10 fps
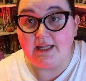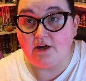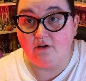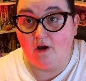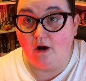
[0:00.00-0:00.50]

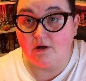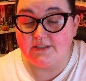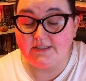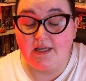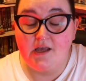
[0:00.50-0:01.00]
here in
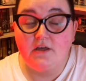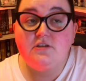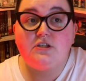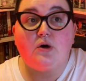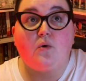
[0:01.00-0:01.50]
Ireland.
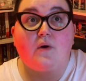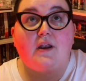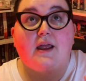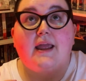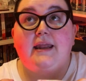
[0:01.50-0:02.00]
So
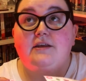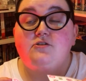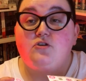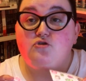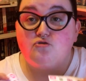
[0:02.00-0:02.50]
it
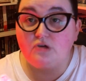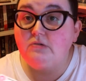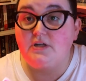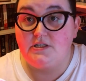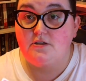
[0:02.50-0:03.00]
is
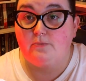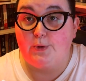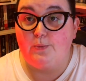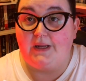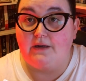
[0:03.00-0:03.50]
truly
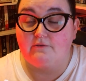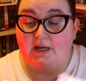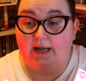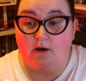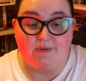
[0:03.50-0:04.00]
Summerween
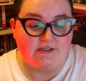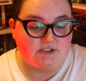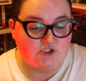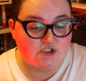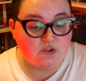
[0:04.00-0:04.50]
right now because
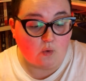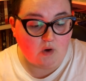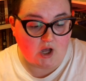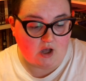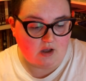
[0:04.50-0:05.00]
it's so
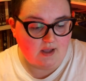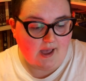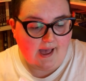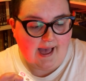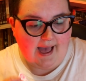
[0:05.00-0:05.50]
hot.
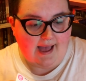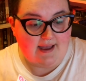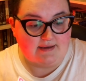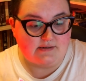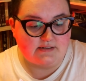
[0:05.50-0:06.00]

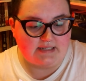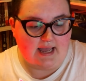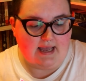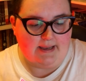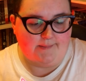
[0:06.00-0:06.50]
And
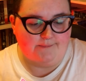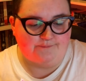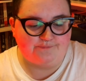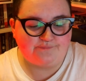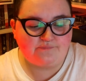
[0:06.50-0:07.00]

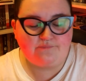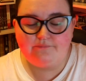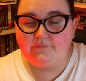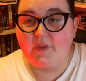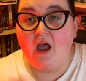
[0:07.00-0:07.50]

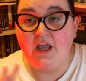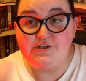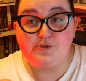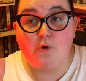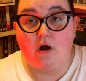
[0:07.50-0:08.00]
I
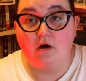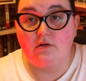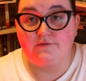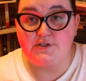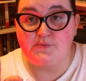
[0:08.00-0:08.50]
just want all
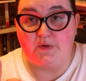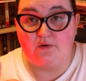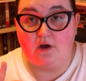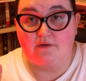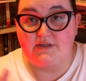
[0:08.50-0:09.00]
of the
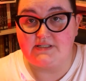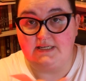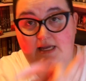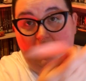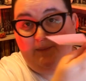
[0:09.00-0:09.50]
spook,
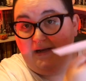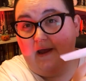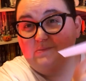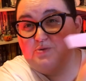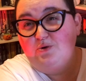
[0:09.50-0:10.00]
obviously. I mean,
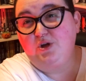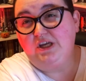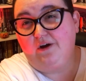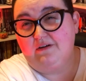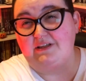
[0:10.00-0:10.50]
I'm spooky
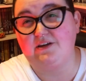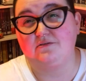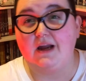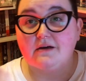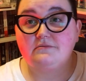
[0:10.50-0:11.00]
all year
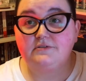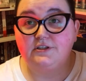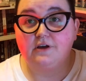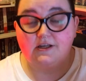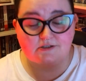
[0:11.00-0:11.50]
round, you
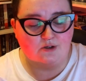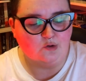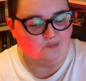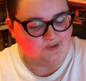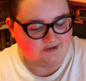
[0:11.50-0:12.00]
guys know,
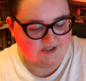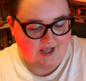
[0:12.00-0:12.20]
but